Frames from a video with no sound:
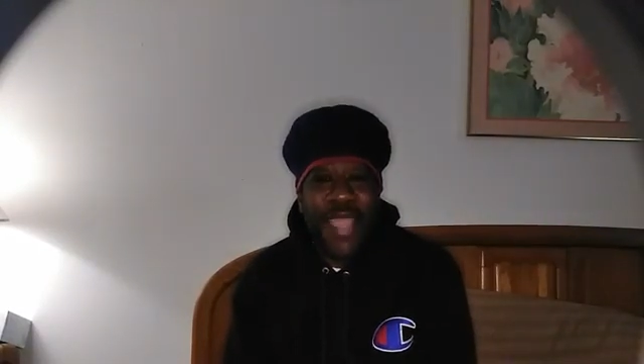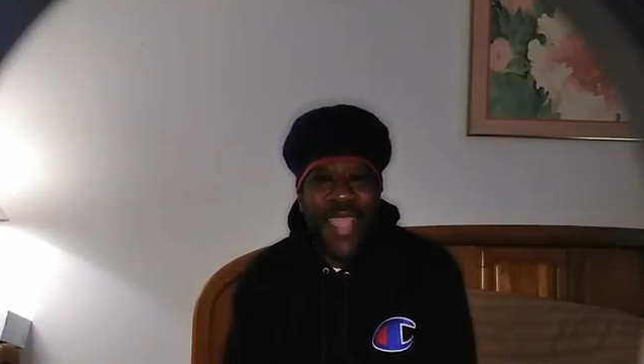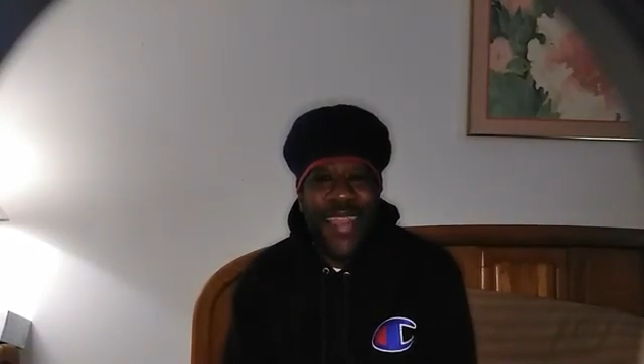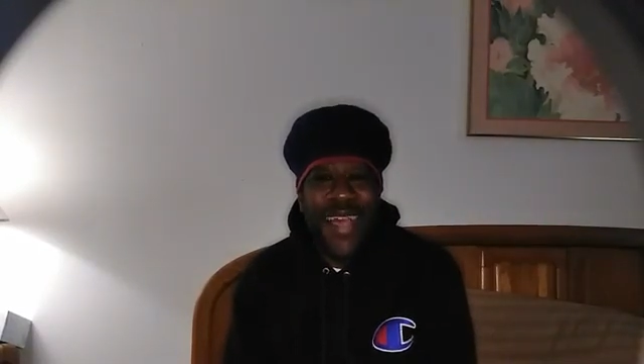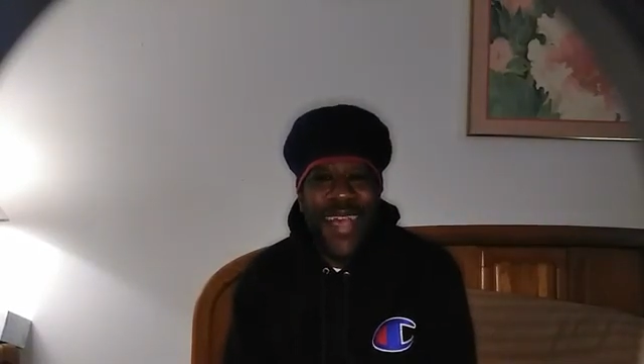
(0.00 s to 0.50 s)

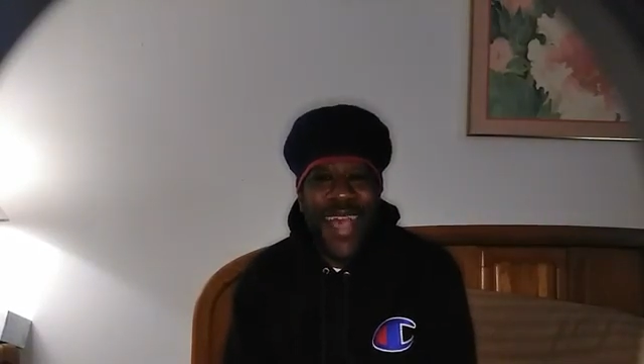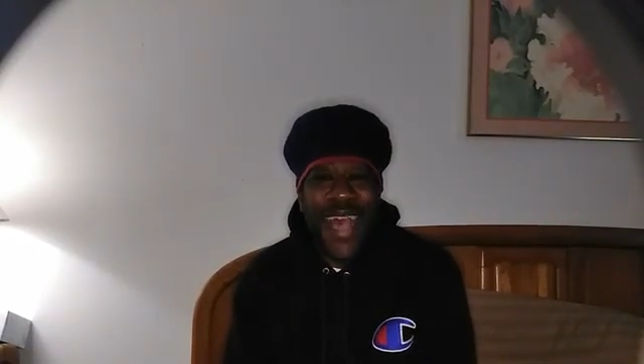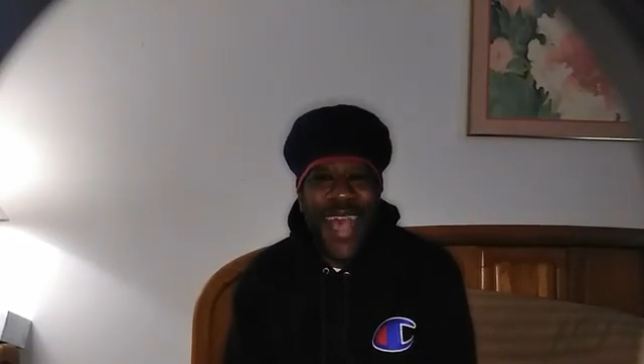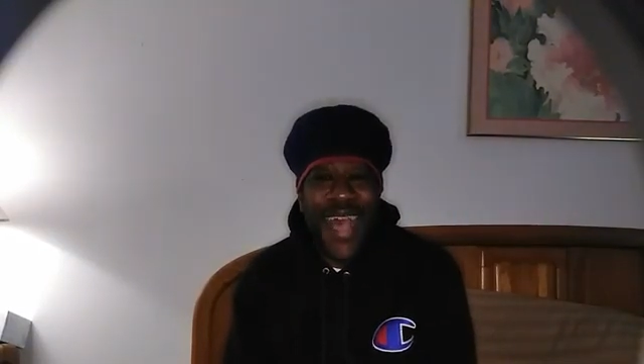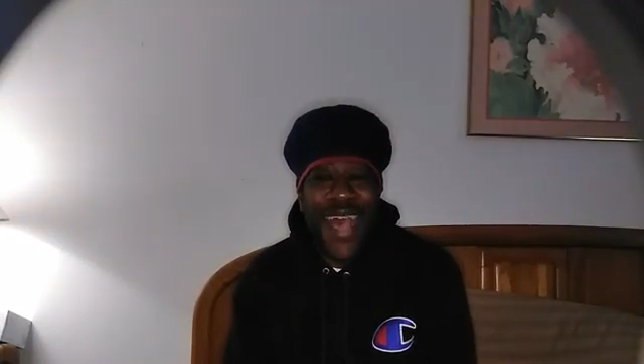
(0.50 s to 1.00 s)
and
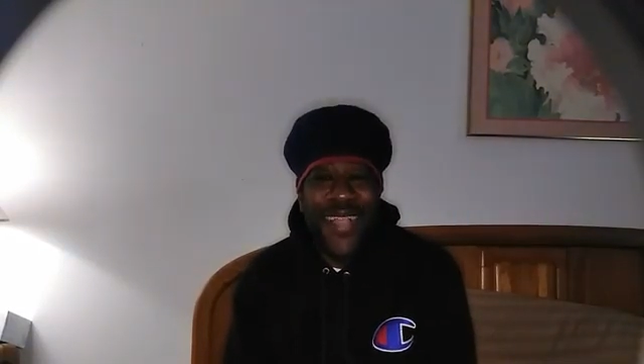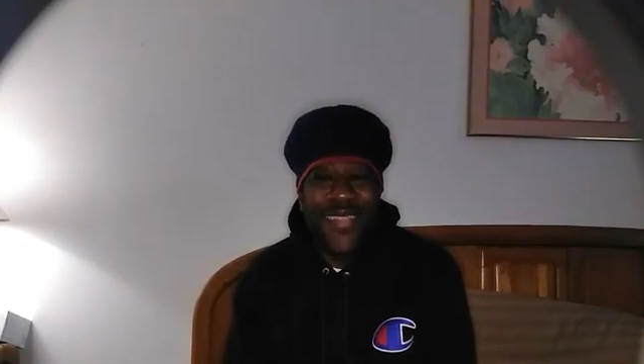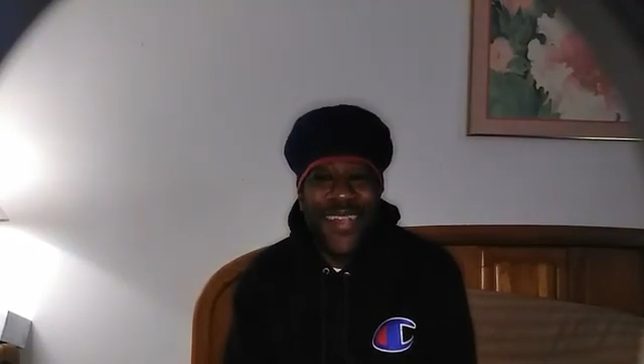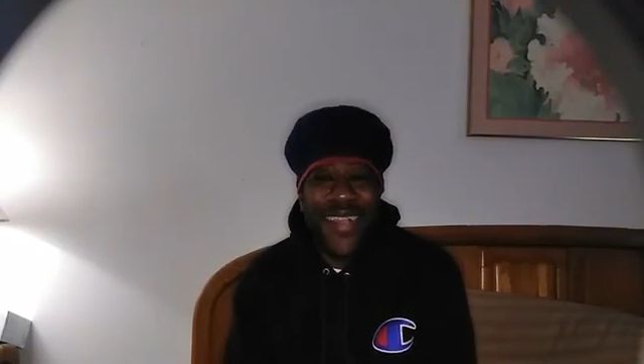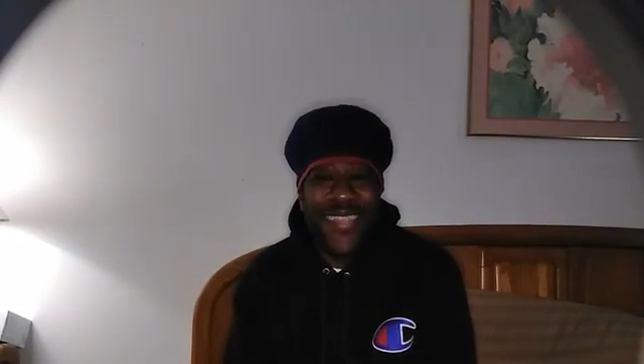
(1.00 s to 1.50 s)
I'll
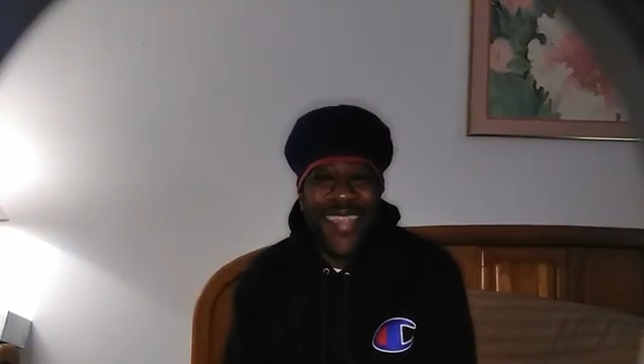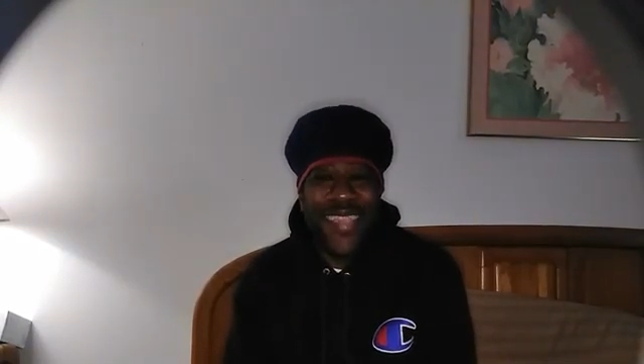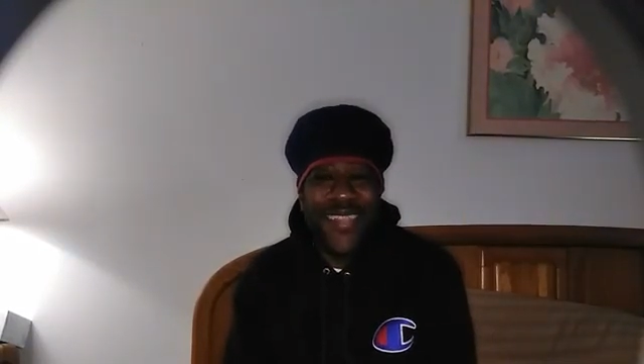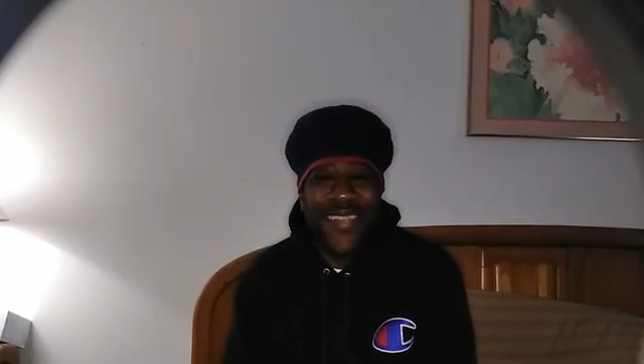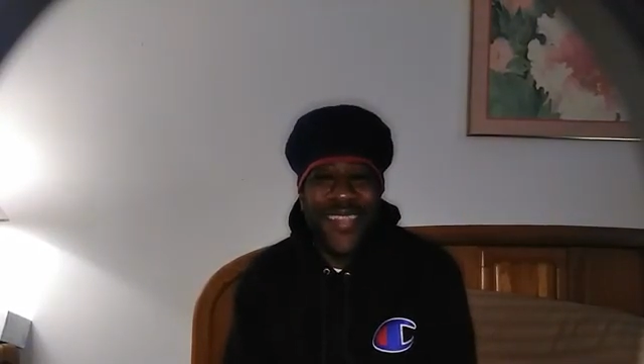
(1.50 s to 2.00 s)
talk to
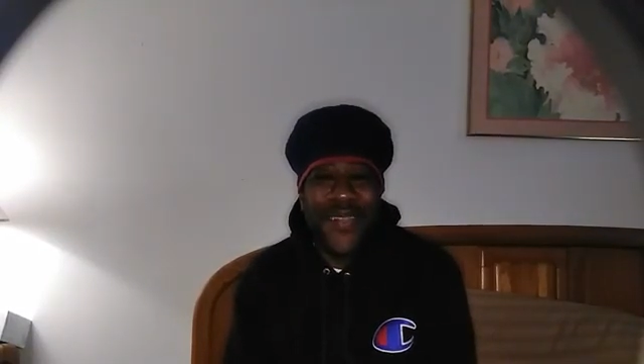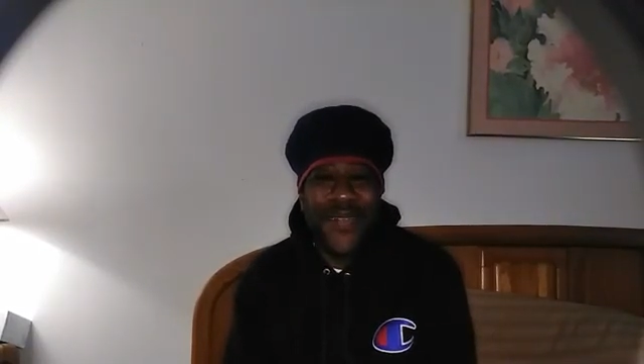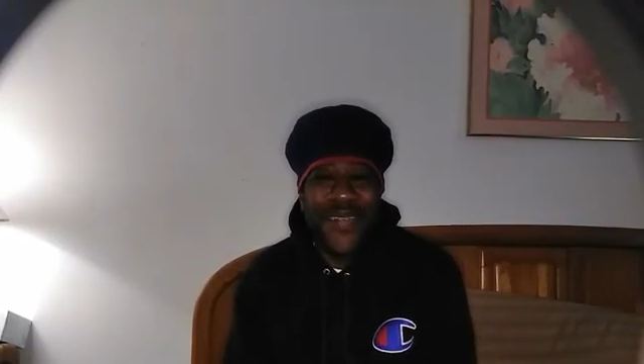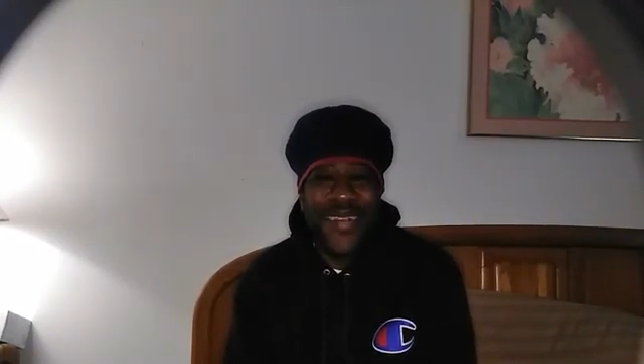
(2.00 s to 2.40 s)
you soon.